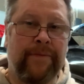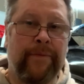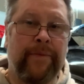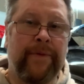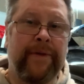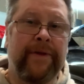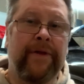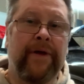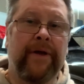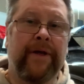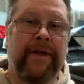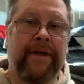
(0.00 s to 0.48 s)
when
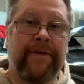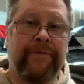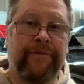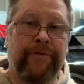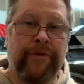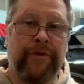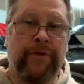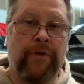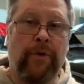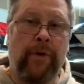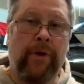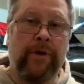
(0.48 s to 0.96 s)
we took it in
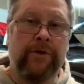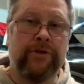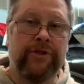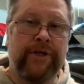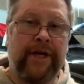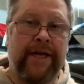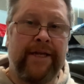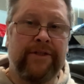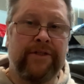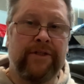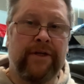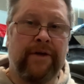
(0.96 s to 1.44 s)
for the oil
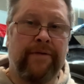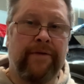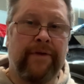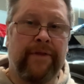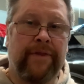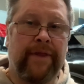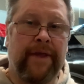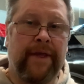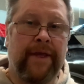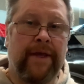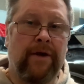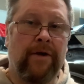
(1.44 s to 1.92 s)
change and
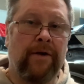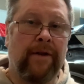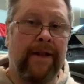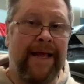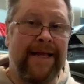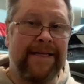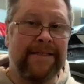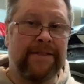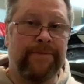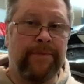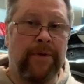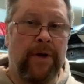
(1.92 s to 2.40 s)
everything here
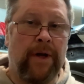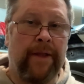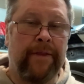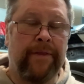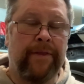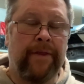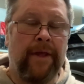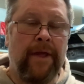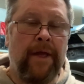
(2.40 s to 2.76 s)
last month.